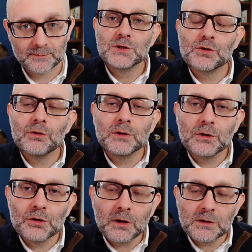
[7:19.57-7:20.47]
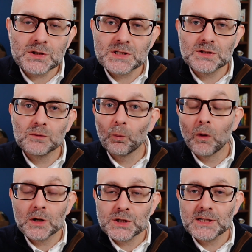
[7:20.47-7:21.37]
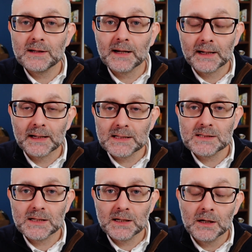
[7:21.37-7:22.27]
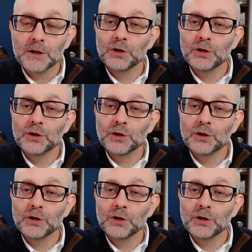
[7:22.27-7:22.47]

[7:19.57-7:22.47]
So you're not just watching and listening,